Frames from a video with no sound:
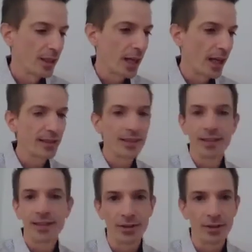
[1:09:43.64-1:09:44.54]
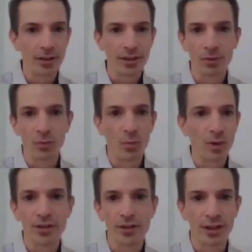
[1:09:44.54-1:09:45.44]
I can say
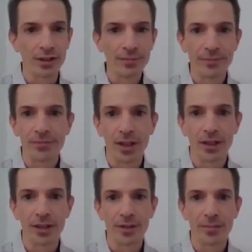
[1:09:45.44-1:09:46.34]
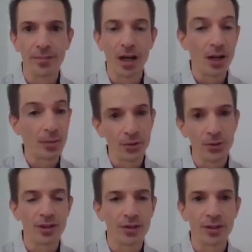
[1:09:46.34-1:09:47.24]
1 year in, almost
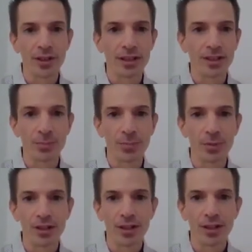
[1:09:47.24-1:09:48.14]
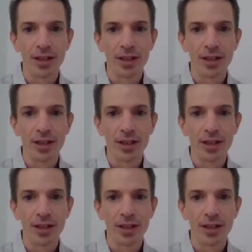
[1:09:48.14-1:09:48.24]
1 year in at this point,